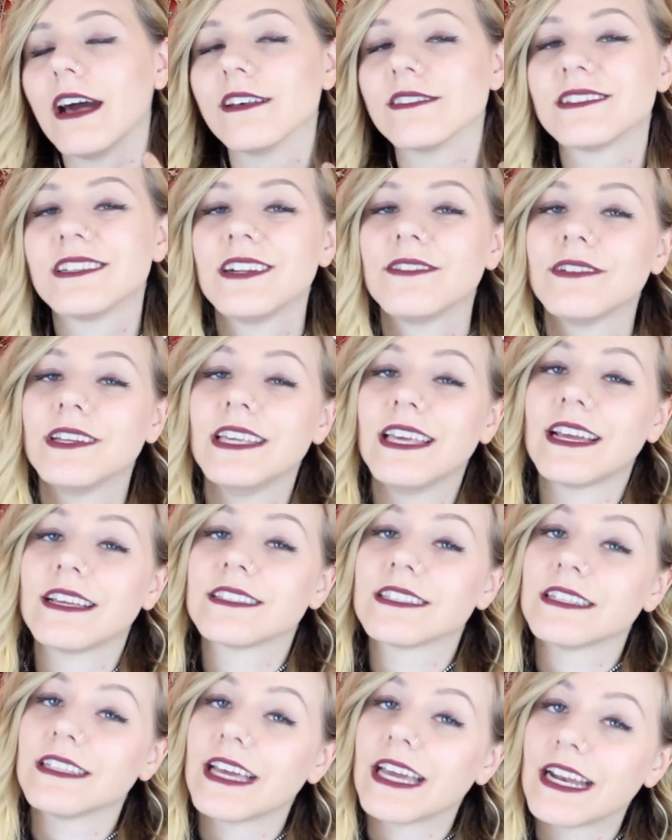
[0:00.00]
I also didn't really like
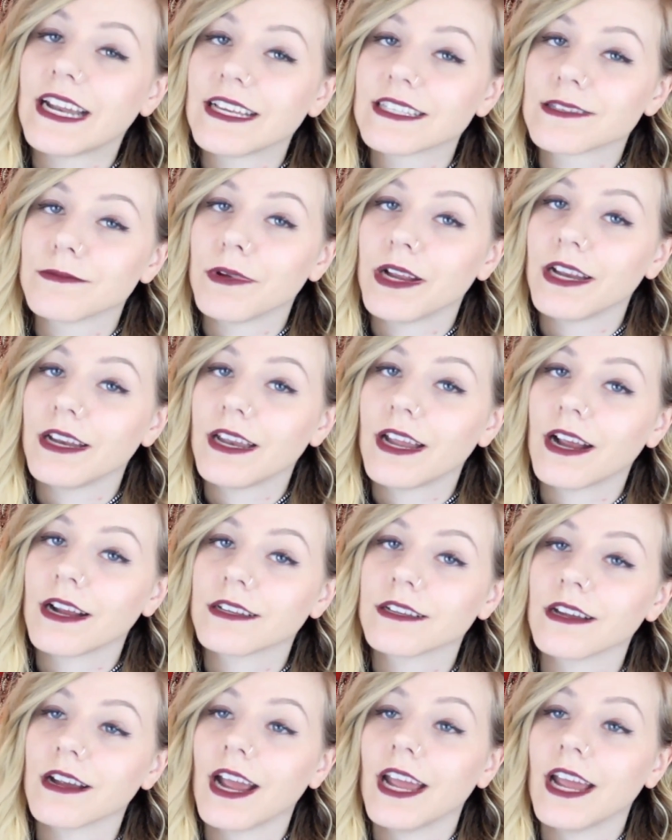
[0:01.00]
Selena as a main character.